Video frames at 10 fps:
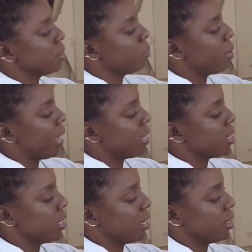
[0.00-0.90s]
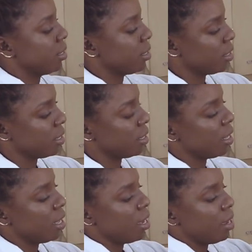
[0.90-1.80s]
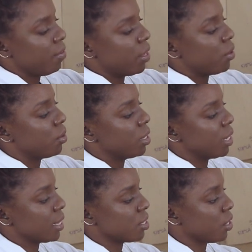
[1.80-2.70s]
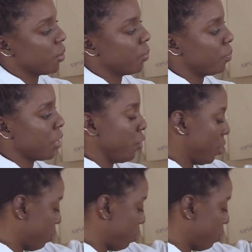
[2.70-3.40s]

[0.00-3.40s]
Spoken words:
little pads here. They go on like so. And you